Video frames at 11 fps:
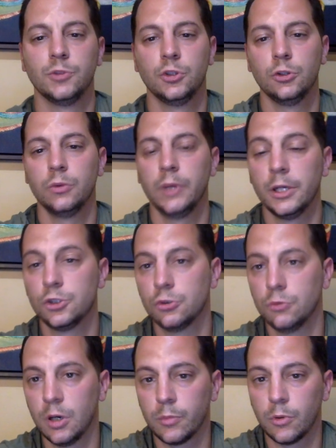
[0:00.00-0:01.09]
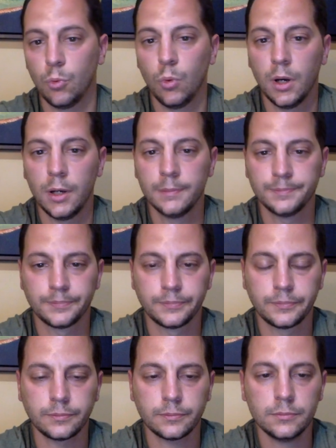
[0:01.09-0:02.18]
2, Issue Number 1.
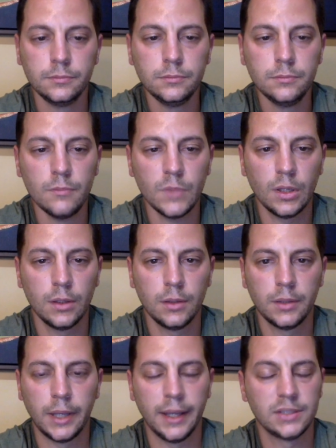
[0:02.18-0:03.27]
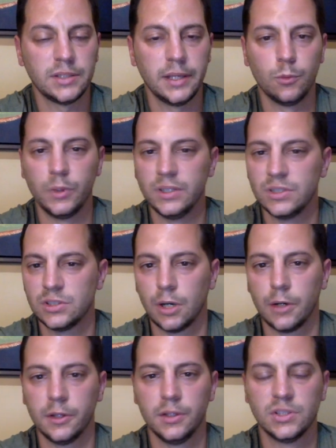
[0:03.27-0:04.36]
I guess they
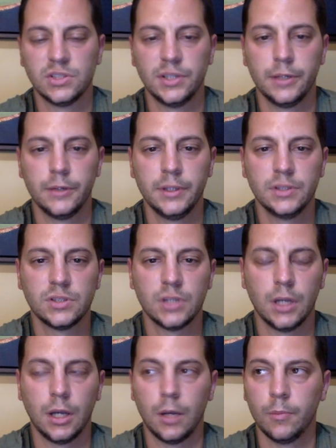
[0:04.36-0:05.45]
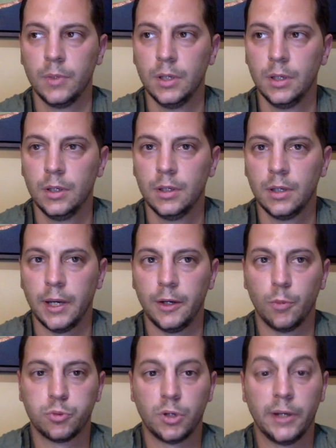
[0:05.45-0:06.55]
restarted the series. I know
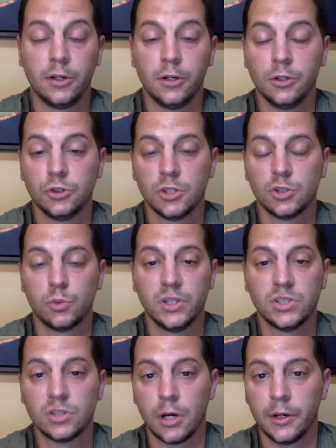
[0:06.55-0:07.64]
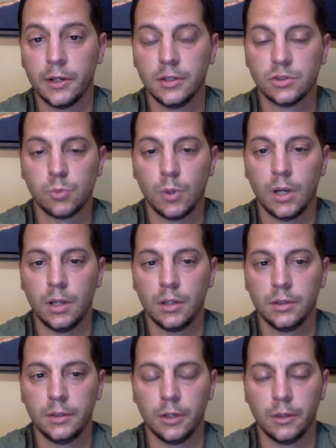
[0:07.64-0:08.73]
Predator just restarted as well.
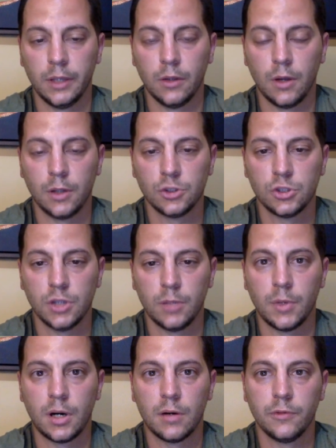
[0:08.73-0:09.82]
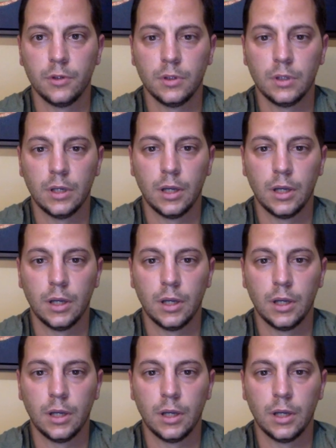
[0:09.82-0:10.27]
You know, they launched on Marvel.